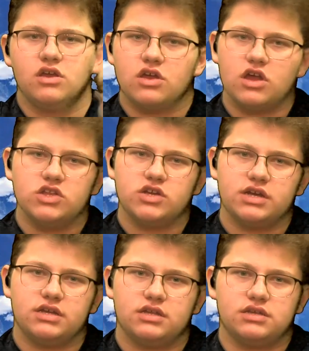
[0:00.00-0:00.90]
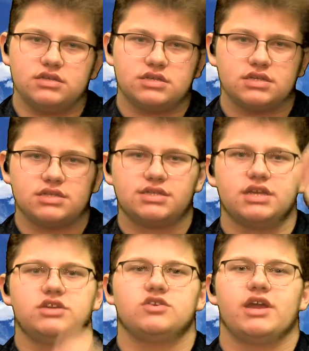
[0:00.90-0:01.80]
Contrails
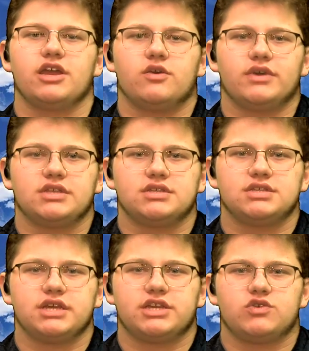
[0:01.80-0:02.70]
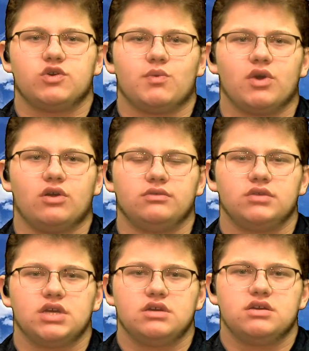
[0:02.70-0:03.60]
send Durangoans into a whirl.
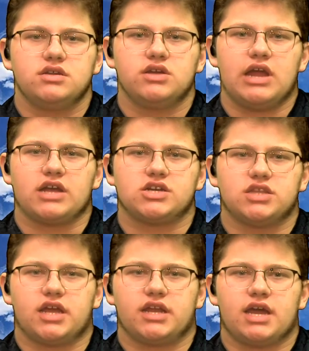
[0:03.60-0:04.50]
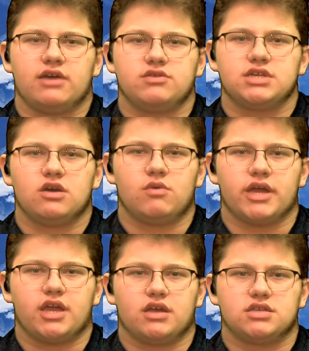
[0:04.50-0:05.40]
Dear Action Line, I was out
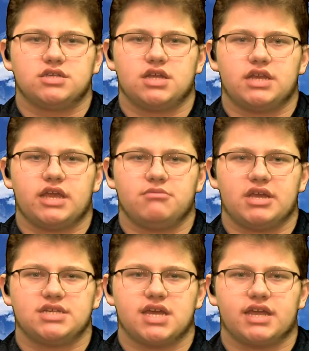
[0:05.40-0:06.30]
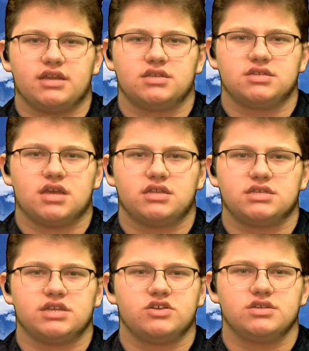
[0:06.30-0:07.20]
walking on Sunday, May 2nd, and saw this
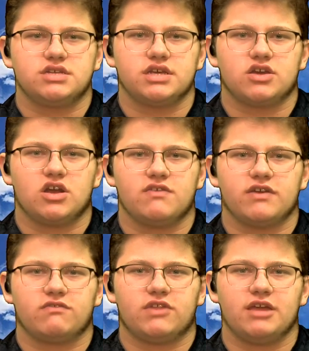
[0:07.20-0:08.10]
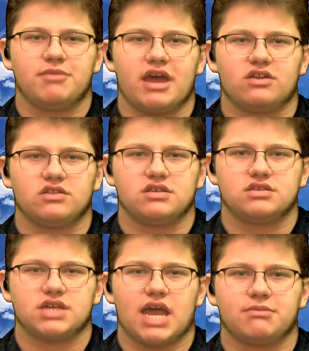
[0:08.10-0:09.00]
interesting curving flight pattern in the
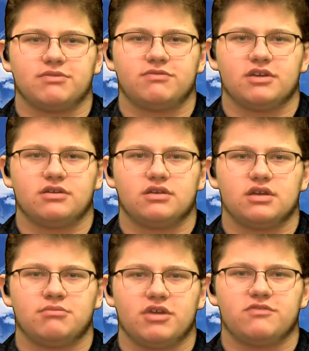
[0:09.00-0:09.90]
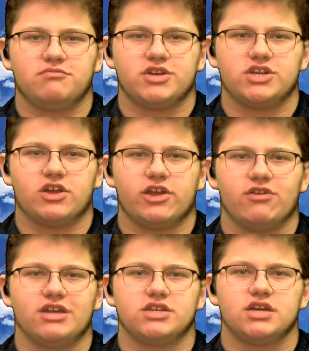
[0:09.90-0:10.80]
sky above Missionary
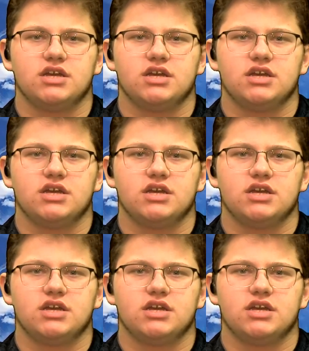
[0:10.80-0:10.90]
Ridge.